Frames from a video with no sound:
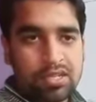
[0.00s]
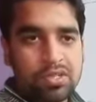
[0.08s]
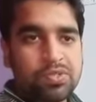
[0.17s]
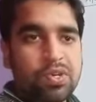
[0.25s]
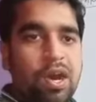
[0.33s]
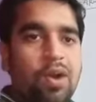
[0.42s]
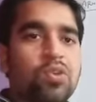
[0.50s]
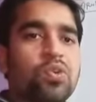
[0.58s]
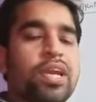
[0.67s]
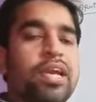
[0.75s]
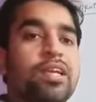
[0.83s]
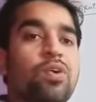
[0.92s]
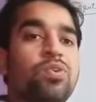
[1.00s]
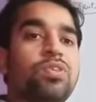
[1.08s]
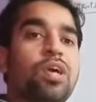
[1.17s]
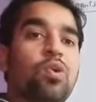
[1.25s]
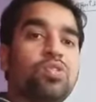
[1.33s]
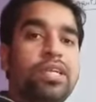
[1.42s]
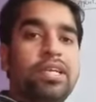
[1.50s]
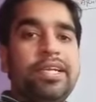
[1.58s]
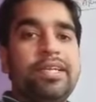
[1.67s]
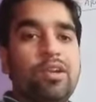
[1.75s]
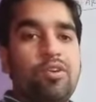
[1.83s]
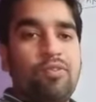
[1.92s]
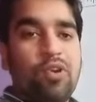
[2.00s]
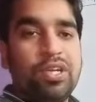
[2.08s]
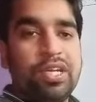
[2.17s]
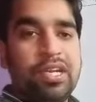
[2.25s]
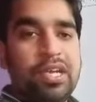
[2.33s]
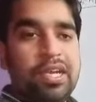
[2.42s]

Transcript: So how to get out 1000 liter of water?